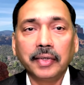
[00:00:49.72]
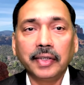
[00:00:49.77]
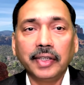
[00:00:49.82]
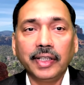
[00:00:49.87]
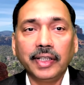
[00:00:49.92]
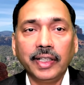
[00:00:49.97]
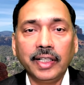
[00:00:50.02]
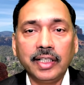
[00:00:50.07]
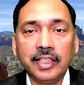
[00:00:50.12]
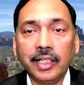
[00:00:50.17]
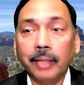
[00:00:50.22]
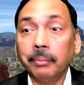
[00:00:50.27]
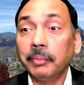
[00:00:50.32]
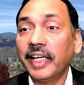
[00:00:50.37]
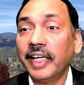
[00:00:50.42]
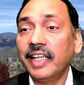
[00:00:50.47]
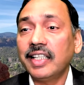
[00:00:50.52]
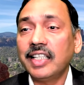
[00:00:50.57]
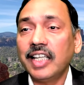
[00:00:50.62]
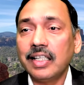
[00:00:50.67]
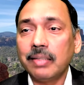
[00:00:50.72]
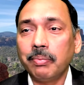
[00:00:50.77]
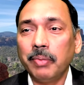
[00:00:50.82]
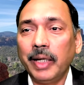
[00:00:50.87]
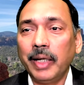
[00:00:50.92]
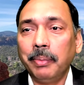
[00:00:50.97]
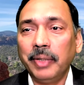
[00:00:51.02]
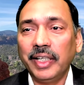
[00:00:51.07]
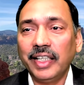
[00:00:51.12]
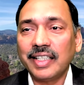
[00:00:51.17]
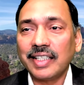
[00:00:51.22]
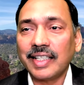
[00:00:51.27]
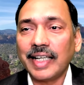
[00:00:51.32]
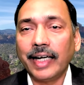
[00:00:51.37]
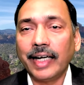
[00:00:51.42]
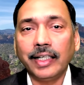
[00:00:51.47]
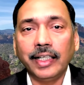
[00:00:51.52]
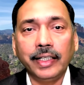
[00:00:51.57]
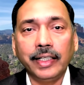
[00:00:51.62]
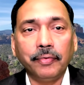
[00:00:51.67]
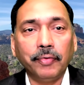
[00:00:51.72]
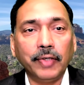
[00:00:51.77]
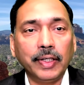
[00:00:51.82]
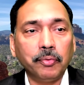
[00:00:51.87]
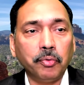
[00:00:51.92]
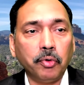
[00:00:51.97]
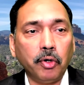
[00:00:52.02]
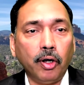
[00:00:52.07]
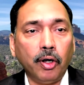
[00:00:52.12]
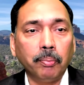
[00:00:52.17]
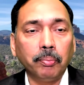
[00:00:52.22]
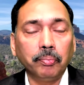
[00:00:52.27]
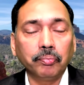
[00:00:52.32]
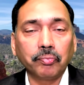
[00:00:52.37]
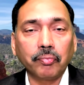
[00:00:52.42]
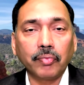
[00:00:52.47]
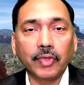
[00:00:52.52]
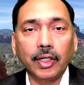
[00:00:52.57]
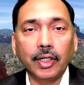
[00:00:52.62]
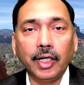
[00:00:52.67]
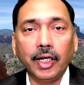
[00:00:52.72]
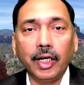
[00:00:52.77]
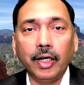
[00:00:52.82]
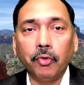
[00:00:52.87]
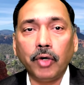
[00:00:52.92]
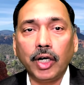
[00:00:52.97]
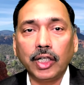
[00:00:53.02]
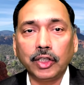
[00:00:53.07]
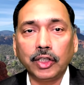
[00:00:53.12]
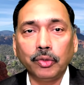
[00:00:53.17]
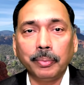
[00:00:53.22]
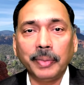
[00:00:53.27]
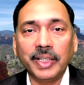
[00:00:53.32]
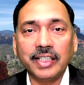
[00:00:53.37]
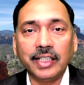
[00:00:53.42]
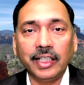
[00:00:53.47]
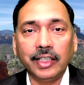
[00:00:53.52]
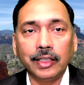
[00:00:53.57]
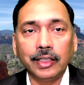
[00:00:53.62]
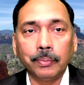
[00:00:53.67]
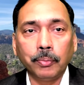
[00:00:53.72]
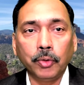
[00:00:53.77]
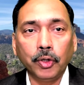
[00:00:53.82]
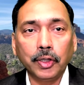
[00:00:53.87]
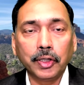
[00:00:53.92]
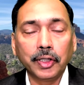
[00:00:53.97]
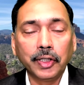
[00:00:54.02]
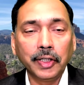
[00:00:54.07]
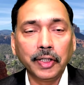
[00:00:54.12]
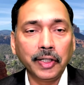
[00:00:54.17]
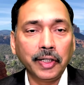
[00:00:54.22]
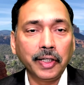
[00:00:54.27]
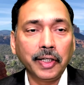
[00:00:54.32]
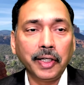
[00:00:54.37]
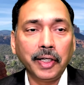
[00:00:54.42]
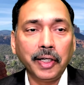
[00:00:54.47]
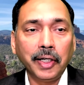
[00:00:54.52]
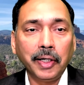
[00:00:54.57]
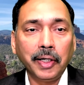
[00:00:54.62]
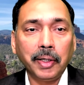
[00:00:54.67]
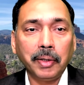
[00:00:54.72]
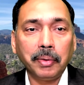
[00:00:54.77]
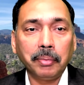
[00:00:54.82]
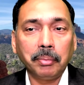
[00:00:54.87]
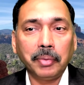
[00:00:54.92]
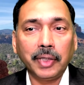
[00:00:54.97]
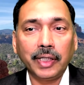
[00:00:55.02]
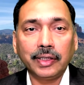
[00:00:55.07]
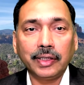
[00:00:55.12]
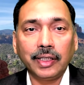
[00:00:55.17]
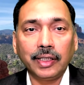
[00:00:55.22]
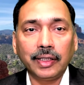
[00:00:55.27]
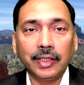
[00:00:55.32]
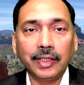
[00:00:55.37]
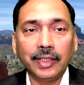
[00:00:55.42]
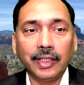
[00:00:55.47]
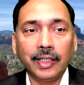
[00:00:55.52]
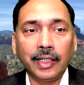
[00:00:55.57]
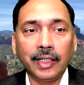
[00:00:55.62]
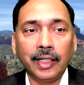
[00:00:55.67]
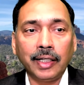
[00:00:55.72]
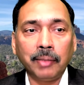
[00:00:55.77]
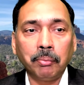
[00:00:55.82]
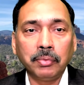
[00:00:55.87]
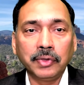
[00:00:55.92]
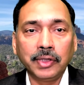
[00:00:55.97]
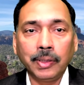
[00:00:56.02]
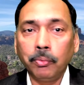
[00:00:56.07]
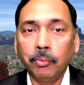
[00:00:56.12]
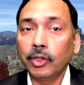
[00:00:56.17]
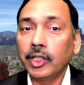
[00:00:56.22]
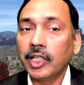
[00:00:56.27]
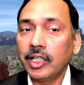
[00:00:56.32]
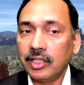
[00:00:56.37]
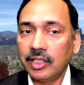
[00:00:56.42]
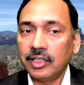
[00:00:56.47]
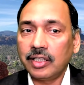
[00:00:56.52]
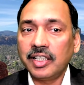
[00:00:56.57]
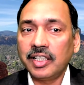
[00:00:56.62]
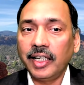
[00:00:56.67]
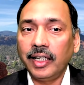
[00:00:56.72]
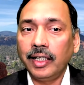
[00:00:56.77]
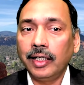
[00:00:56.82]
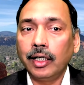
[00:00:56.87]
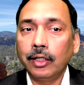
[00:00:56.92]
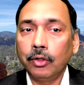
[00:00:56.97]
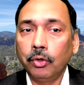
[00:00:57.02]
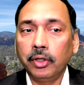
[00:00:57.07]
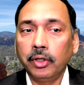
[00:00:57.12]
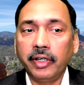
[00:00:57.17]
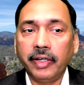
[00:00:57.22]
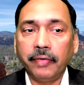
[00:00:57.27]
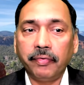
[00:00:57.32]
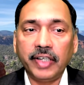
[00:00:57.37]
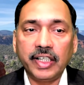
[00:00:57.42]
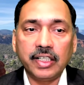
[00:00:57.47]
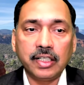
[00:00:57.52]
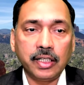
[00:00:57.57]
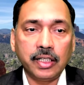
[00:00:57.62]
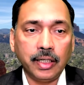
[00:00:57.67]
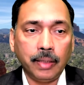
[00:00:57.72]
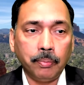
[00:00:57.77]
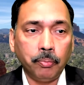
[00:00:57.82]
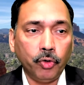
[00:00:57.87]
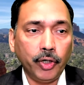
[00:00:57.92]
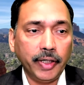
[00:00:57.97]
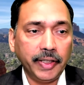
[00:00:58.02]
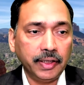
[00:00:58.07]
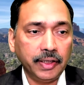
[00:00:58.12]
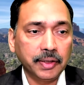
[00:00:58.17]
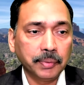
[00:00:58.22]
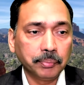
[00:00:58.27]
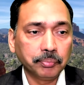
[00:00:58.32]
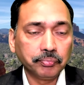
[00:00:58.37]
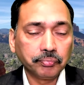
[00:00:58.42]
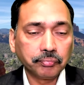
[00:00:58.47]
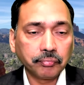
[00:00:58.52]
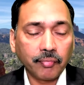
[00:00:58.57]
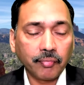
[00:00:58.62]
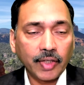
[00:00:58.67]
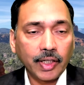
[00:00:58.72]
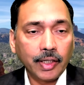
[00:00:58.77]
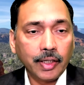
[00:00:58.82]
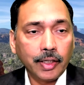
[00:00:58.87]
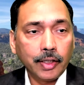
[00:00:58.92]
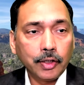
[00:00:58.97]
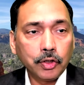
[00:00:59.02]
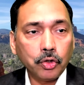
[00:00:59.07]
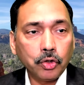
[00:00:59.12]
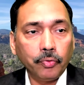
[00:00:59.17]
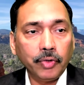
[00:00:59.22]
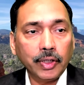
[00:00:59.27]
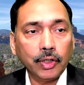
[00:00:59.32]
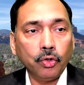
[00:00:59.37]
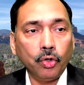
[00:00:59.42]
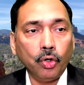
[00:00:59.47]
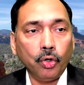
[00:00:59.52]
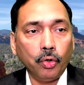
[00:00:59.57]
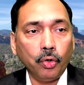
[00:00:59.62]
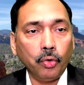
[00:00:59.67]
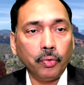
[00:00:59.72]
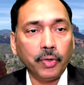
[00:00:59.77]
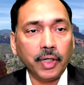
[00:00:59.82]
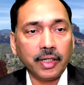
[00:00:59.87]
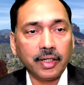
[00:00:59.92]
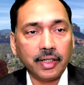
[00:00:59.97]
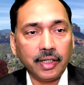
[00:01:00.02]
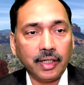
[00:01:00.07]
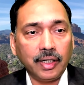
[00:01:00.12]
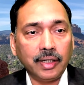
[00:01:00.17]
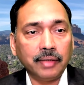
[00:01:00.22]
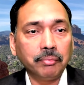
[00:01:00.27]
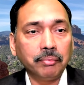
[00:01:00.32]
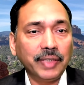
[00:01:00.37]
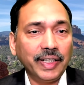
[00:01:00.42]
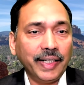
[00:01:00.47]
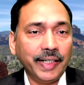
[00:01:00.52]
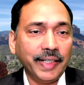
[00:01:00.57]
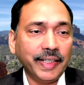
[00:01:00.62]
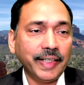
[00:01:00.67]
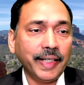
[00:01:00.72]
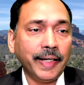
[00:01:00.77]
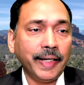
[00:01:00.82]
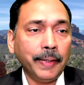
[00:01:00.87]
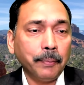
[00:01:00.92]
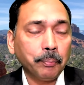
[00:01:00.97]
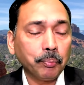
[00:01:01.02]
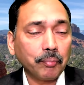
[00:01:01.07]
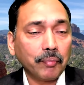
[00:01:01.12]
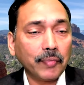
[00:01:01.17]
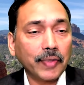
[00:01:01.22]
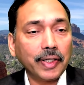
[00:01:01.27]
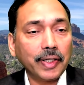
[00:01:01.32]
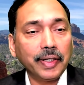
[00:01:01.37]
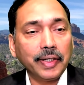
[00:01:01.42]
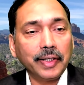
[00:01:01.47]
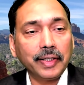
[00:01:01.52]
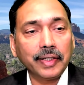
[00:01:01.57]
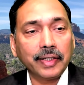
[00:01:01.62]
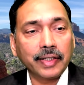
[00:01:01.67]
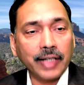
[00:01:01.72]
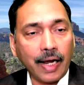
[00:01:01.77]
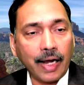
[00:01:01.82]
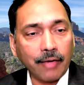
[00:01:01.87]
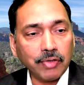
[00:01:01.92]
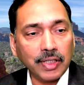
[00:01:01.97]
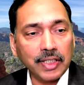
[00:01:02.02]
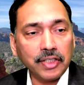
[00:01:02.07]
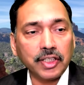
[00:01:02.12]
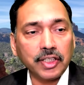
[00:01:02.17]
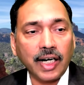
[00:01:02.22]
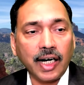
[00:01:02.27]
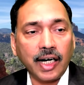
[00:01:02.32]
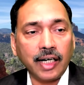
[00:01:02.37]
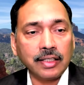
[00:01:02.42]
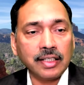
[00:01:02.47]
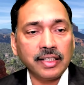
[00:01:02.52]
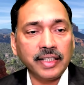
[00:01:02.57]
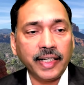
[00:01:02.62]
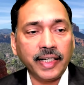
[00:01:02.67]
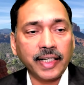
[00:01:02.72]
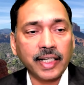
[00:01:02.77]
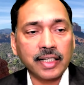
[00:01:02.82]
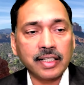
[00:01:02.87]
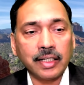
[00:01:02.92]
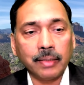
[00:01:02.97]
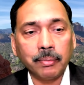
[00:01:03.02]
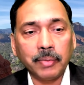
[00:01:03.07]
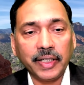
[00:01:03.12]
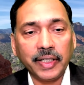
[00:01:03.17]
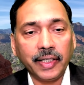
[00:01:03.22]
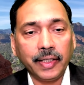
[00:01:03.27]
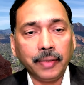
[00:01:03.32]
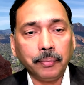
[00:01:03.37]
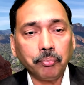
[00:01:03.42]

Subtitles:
in some cases may be slightly different from what you may see in the book, but the book is still a good reference point. So we'll go over EDA, graphs and charts, data summary.